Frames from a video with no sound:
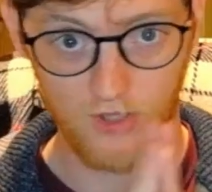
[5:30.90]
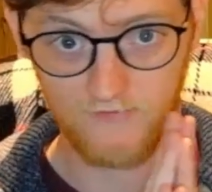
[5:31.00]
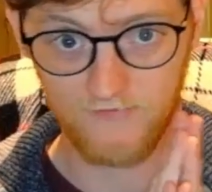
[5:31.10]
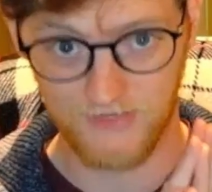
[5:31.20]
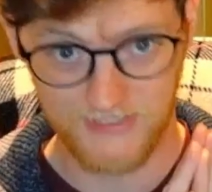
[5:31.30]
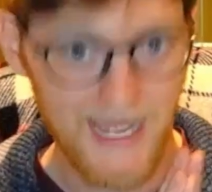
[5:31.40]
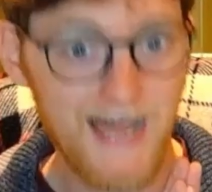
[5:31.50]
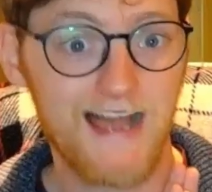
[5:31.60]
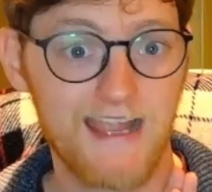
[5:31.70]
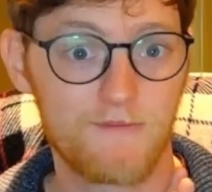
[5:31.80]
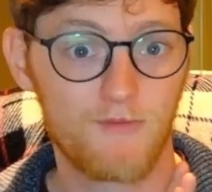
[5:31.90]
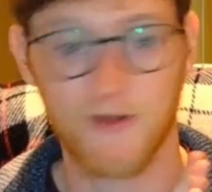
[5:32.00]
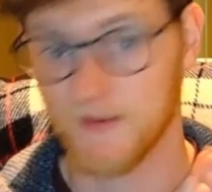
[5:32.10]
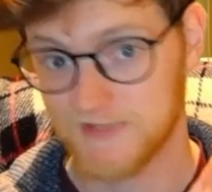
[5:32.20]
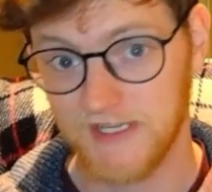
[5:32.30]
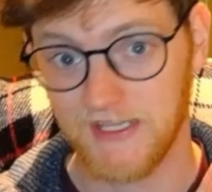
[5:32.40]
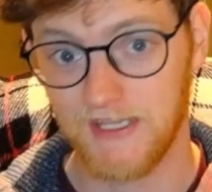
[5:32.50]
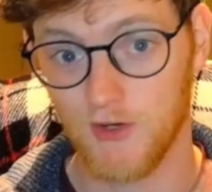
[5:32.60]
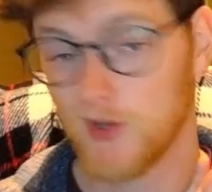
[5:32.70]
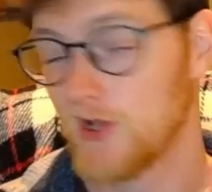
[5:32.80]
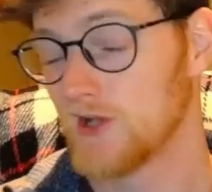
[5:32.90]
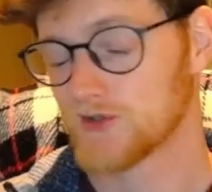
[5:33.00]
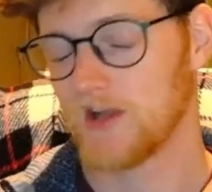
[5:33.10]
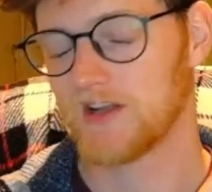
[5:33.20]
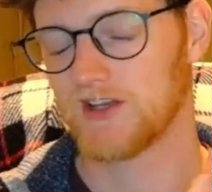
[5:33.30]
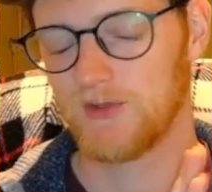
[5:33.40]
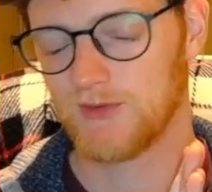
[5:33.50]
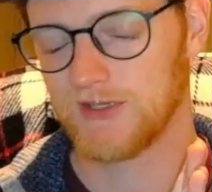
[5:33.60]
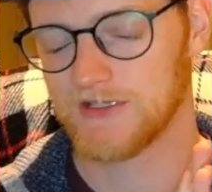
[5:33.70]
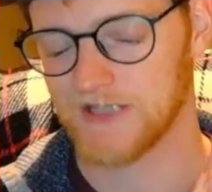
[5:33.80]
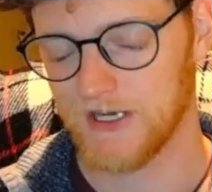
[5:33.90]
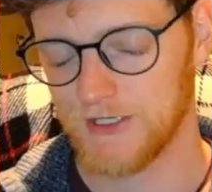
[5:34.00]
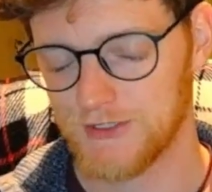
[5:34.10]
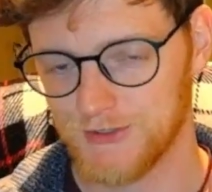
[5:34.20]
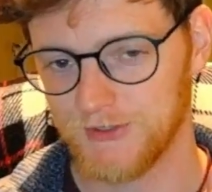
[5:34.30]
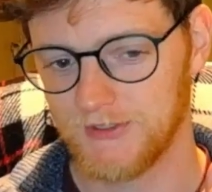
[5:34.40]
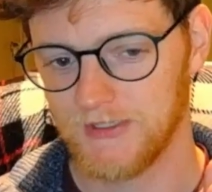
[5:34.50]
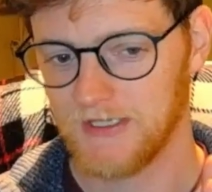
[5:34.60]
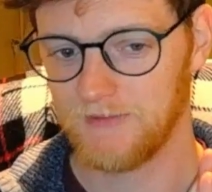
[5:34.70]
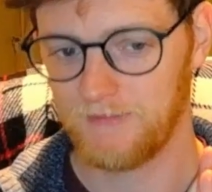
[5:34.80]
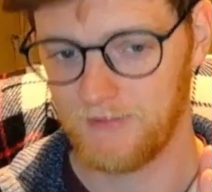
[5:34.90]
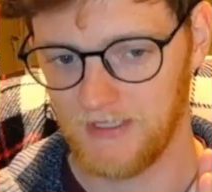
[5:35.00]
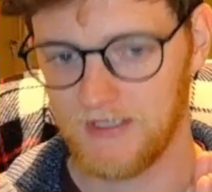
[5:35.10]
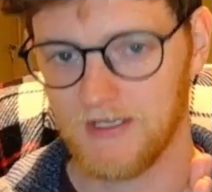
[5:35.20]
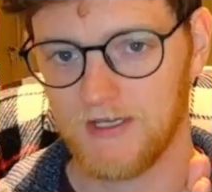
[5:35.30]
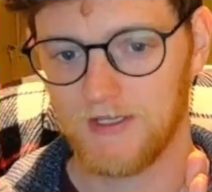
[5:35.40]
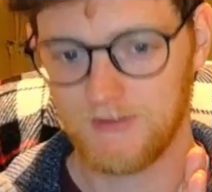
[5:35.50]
all of the time when I'm sitting here trying to do things that I should be